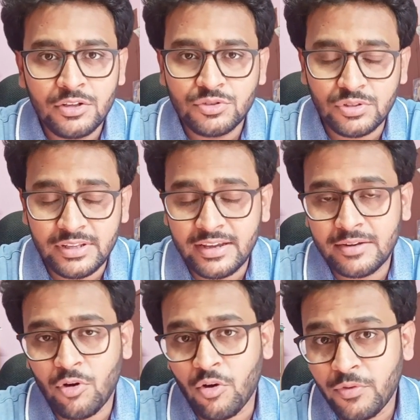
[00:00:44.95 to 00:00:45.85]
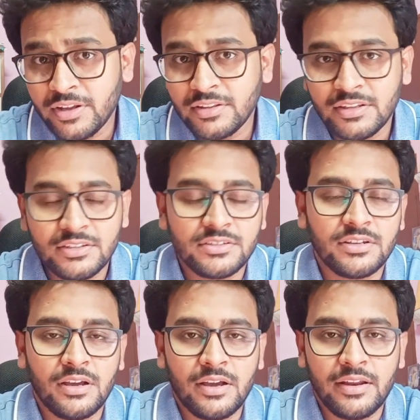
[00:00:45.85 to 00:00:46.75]
So they are offering these
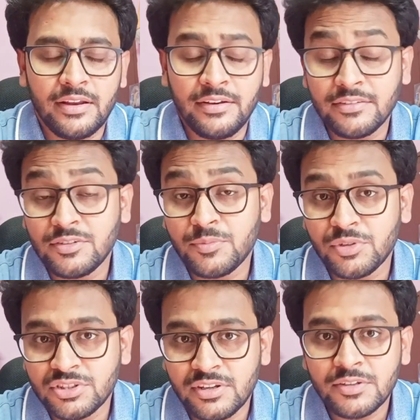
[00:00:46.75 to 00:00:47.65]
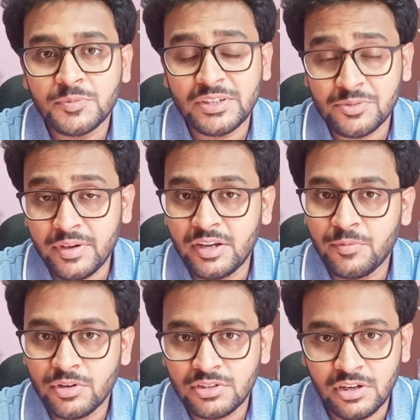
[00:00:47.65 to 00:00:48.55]
internship positions specifically
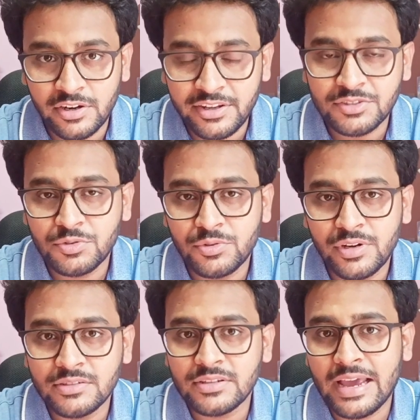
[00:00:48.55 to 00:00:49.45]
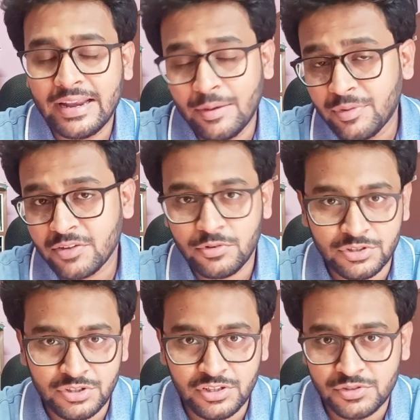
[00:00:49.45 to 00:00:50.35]
for third year students and MTech
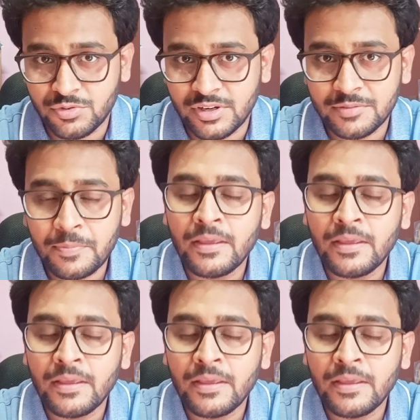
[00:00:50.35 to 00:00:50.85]
first year student.